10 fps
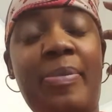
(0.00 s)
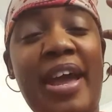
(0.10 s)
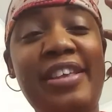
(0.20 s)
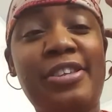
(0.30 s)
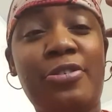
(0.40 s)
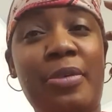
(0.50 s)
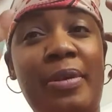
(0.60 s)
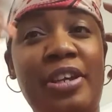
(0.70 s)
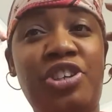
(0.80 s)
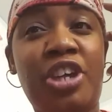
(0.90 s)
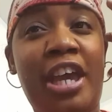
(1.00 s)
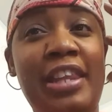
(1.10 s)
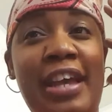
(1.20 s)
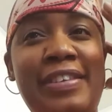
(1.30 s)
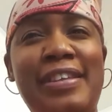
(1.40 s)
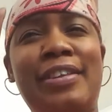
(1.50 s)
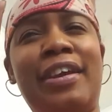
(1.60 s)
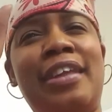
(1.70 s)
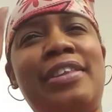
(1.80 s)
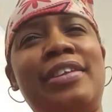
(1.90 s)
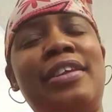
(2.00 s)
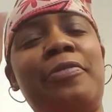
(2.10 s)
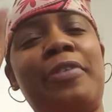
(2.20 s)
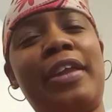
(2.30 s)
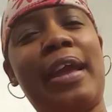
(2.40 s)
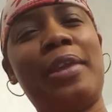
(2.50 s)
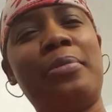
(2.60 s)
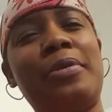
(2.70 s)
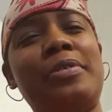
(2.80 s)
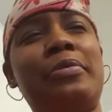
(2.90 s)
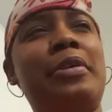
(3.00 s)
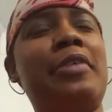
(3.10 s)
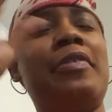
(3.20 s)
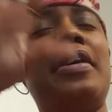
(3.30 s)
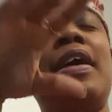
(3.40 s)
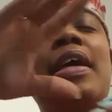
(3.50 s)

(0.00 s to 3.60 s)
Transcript: pet store because Chunky likes to look at the different animals, whatever.